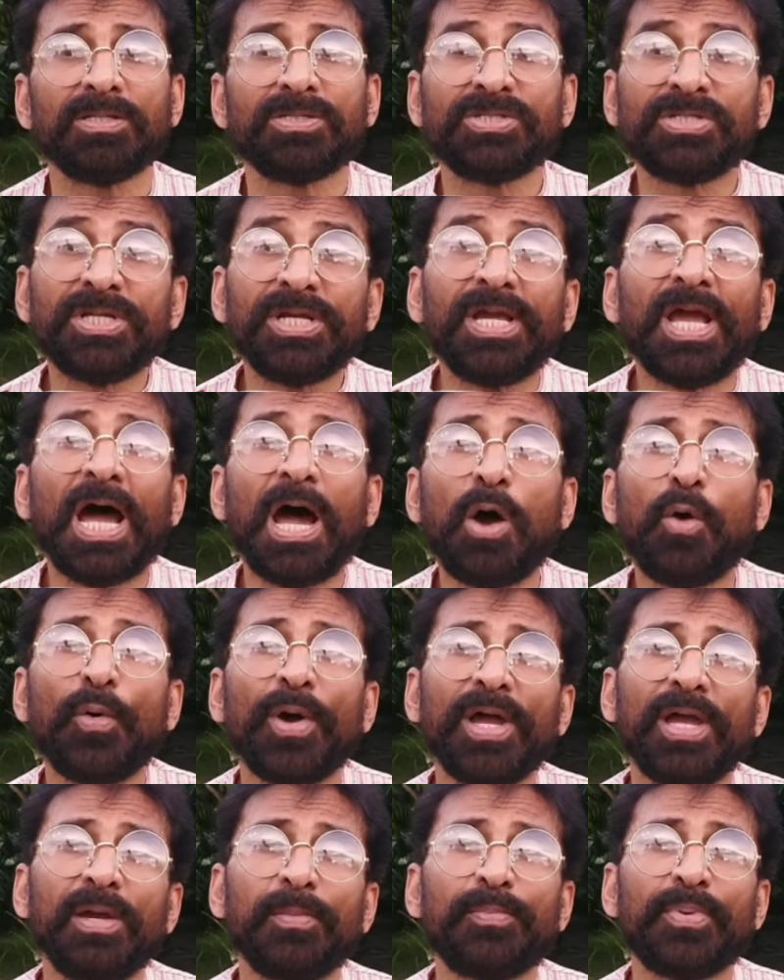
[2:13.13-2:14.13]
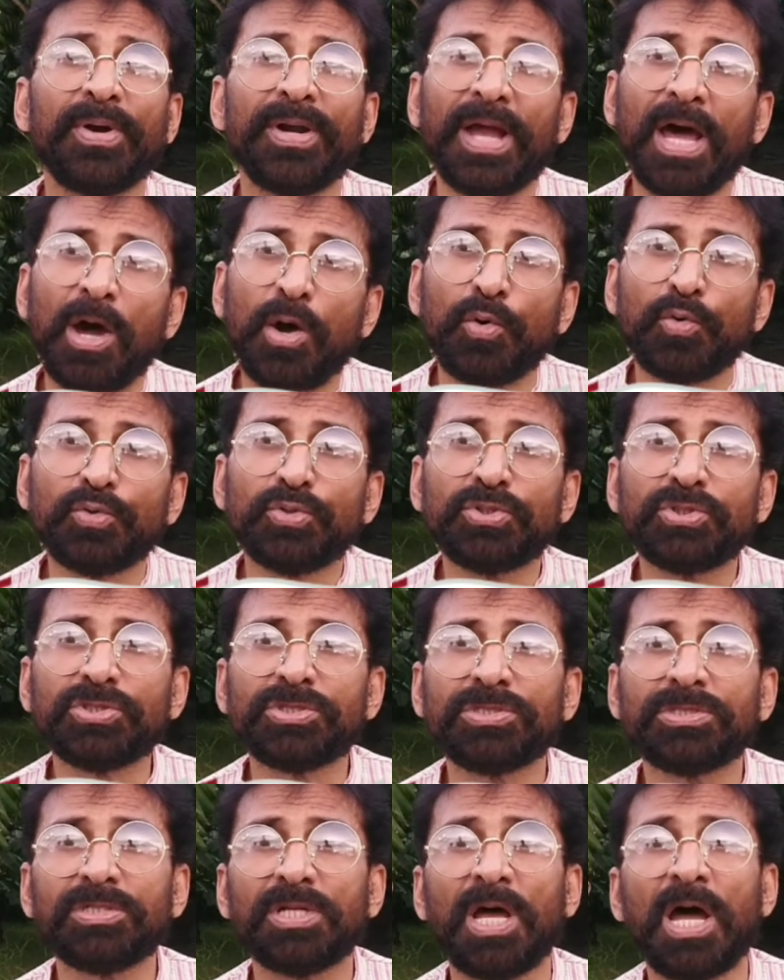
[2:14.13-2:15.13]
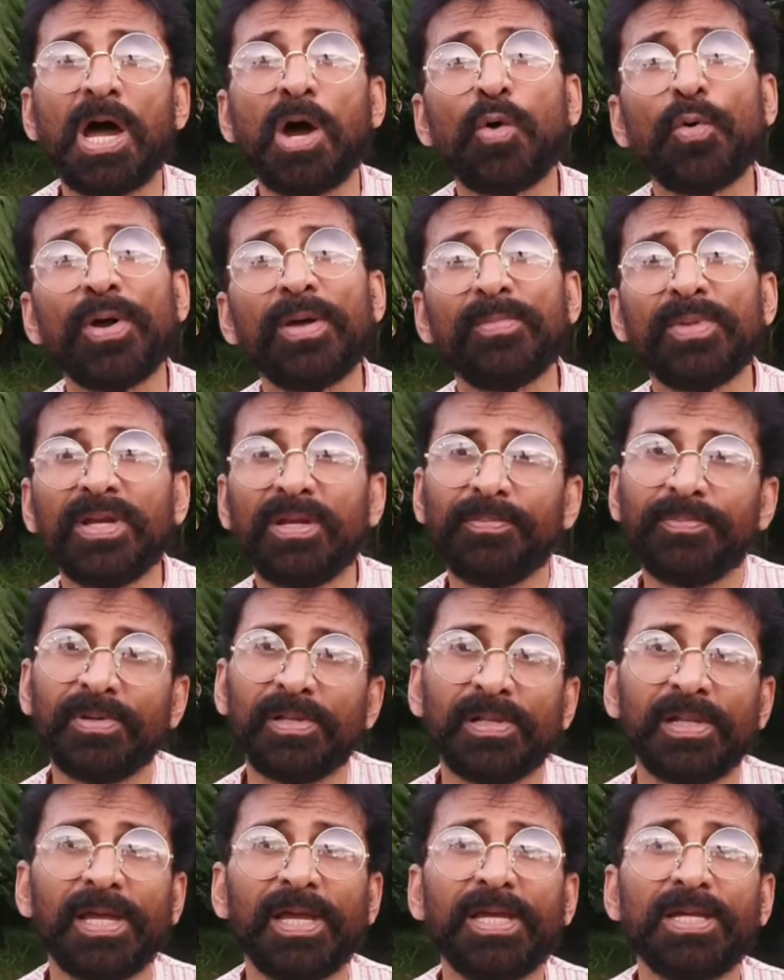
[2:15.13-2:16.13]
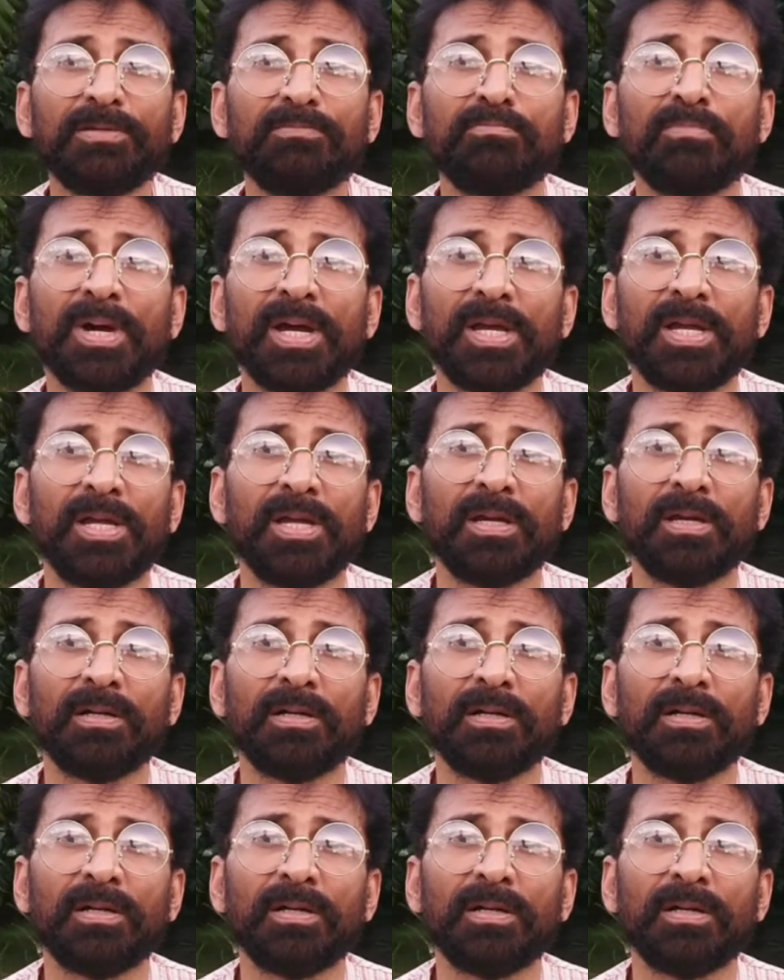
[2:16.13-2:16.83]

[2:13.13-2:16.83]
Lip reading: see how I pronounce, how I manipulate my